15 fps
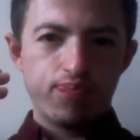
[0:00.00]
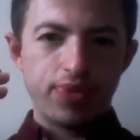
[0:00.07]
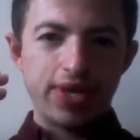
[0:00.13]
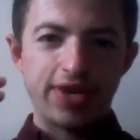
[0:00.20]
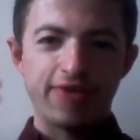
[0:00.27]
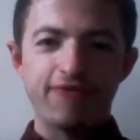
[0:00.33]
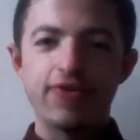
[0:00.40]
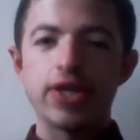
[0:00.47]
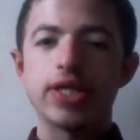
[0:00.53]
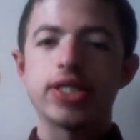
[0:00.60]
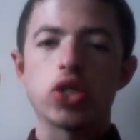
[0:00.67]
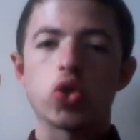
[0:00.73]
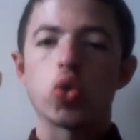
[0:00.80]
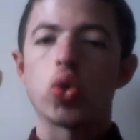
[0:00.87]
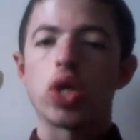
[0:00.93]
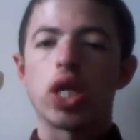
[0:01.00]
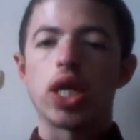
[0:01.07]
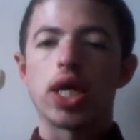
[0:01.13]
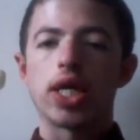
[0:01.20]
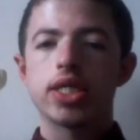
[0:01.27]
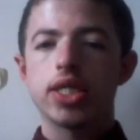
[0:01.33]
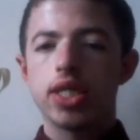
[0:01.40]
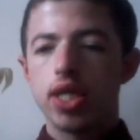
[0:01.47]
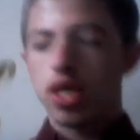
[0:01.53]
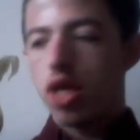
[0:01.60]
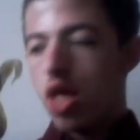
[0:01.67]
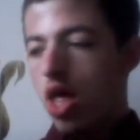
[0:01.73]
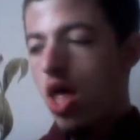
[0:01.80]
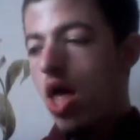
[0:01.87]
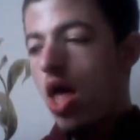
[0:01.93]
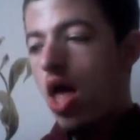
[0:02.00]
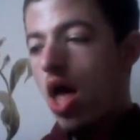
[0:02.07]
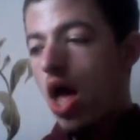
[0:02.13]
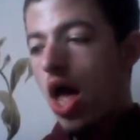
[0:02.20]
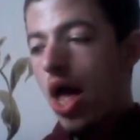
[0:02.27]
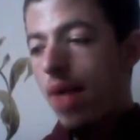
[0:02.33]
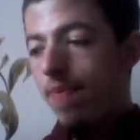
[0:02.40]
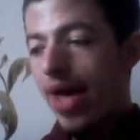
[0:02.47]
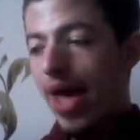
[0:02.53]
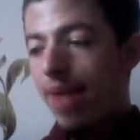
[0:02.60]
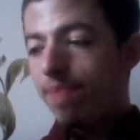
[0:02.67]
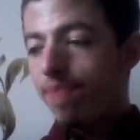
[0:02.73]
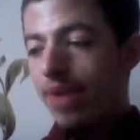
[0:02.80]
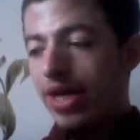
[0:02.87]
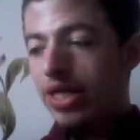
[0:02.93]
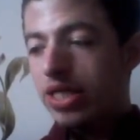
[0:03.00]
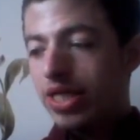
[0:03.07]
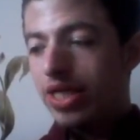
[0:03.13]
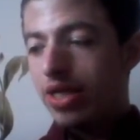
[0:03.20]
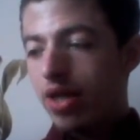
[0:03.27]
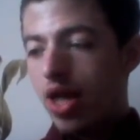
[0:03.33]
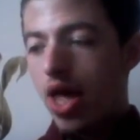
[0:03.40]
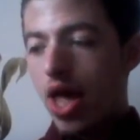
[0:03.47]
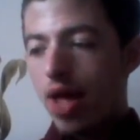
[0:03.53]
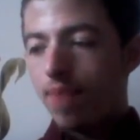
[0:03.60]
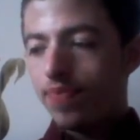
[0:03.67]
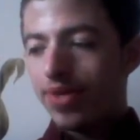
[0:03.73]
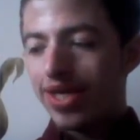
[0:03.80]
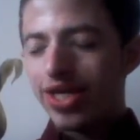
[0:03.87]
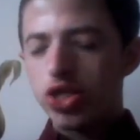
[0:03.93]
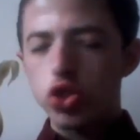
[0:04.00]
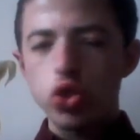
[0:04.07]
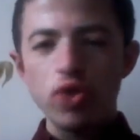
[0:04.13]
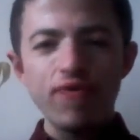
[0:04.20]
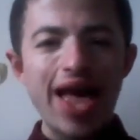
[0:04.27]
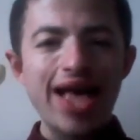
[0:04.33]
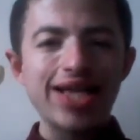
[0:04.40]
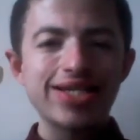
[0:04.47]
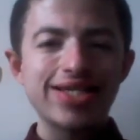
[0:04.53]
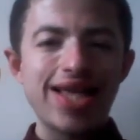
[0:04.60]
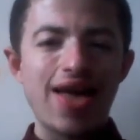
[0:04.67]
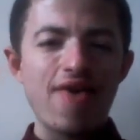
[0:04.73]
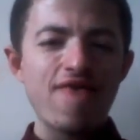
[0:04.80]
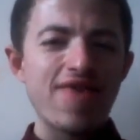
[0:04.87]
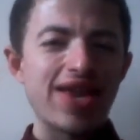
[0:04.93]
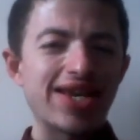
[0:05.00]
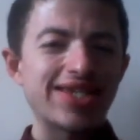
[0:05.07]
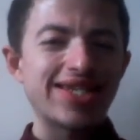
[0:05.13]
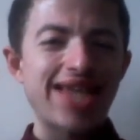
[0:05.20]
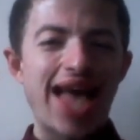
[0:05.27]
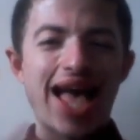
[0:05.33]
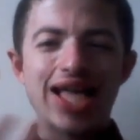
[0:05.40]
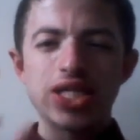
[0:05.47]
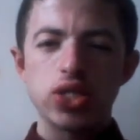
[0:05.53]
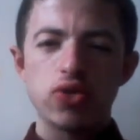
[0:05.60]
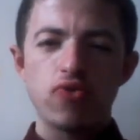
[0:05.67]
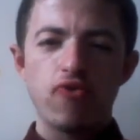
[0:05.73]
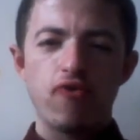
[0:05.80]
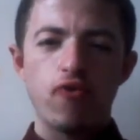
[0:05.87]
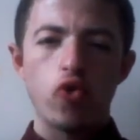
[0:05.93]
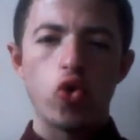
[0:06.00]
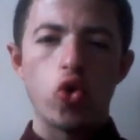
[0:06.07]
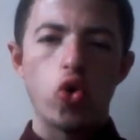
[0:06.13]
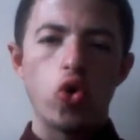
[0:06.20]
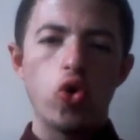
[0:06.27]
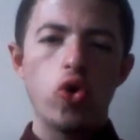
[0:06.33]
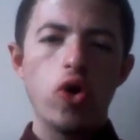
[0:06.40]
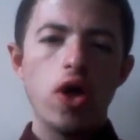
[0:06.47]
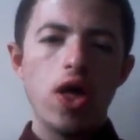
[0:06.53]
Infinity Gauntlet. Um, and basically, um, it sort of has that Fantastic Four-esque